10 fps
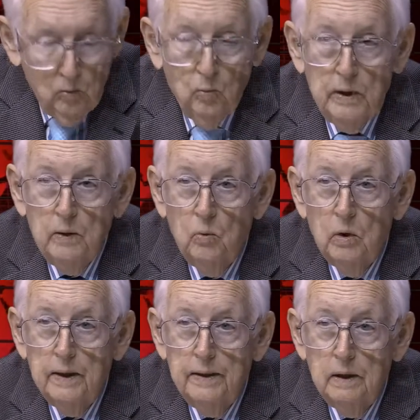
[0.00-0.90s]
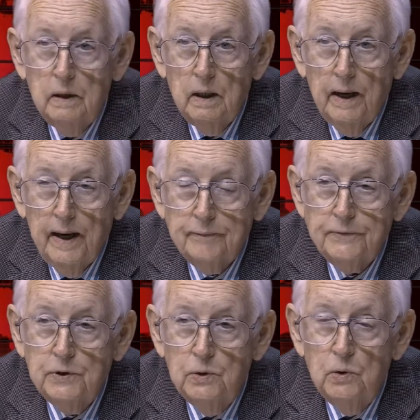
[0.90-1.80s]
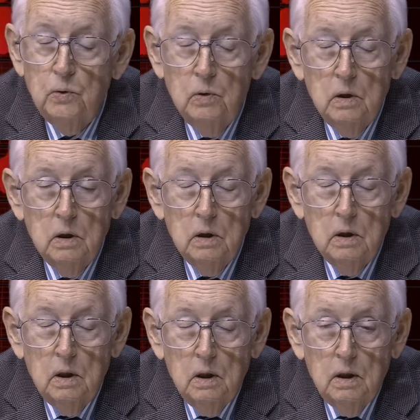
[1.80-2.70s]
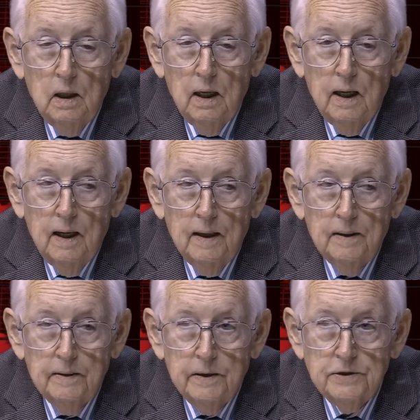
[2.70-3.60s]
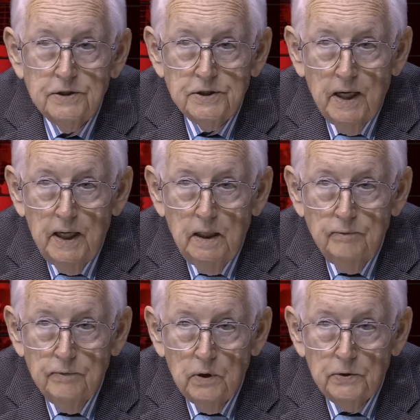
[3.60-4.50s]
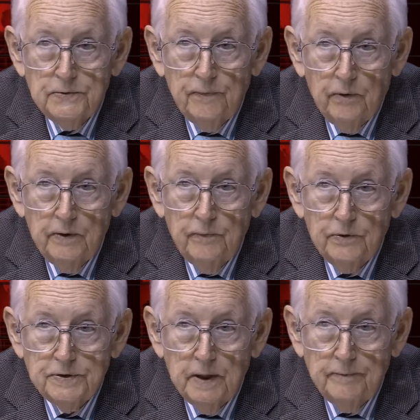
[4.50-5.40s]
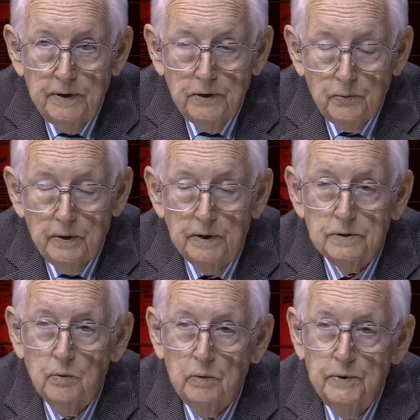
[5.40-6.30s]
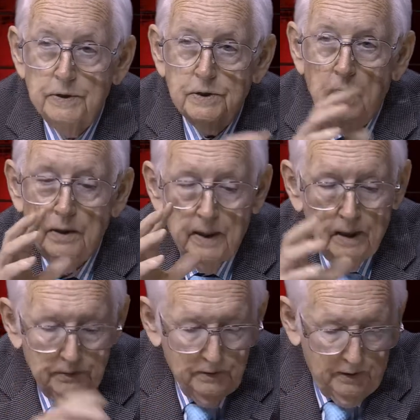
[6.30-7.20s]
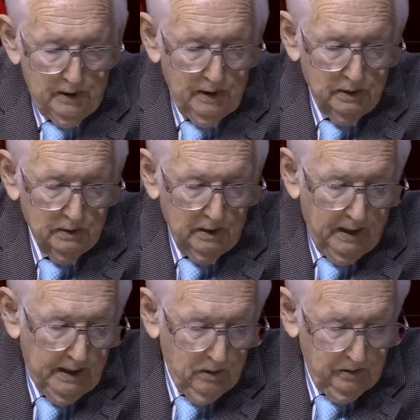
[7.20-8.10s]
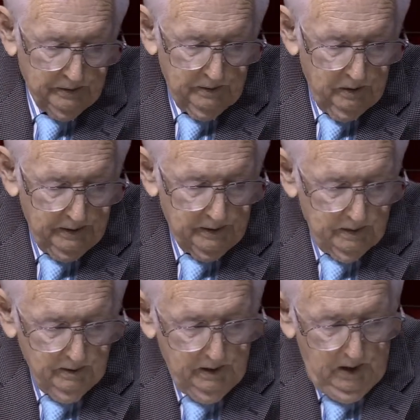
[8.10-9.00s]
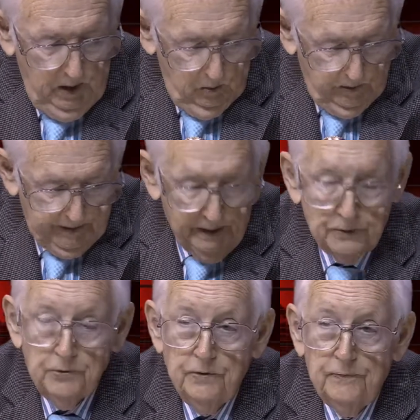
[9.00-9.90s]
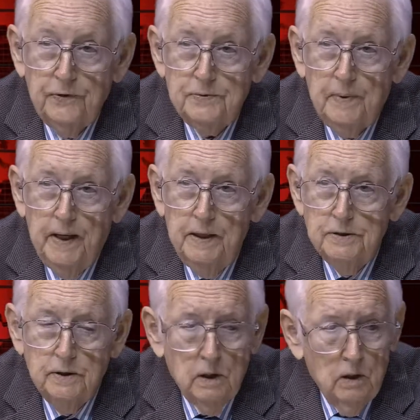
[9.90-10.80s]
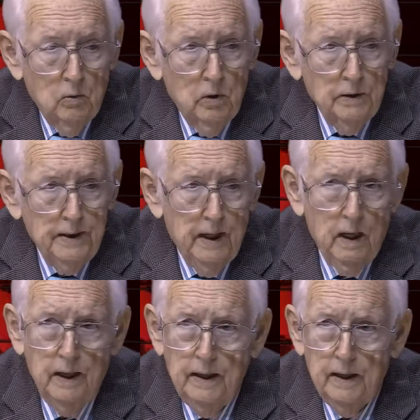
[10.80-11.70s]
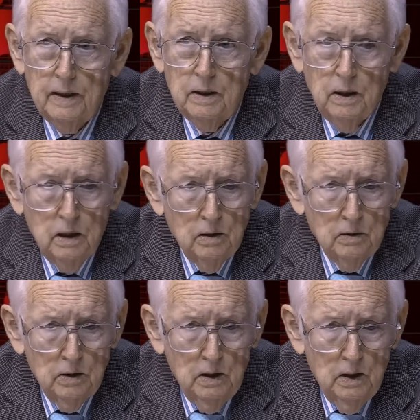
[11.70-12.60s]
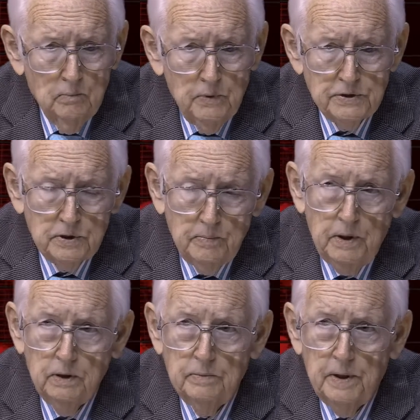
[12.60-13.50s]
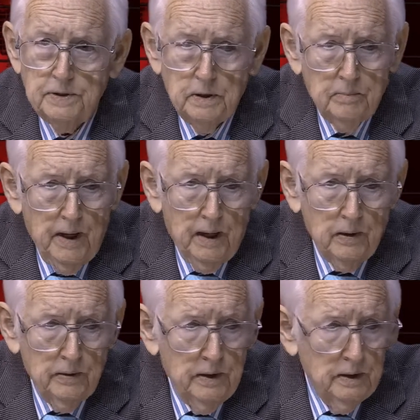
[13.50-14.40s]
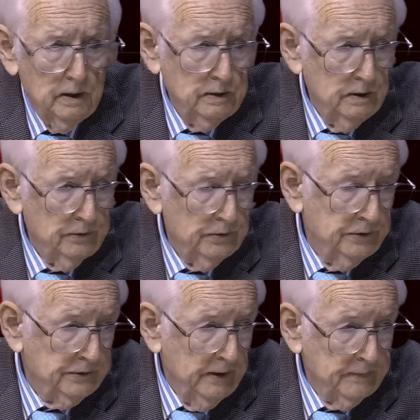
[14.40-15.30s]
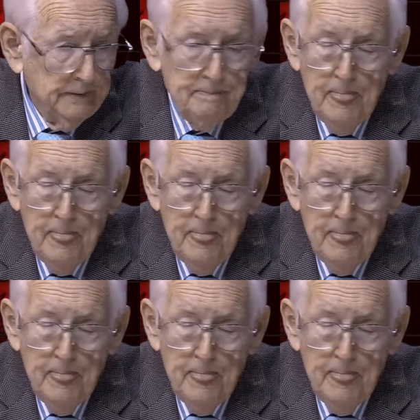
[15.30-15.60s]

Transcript: we would have to uh, save those 4473s. When we start down the thing and the guy at the, at the, we get through the first page and go, well, yeah, I had a misdemeanor domestic battery in 1937.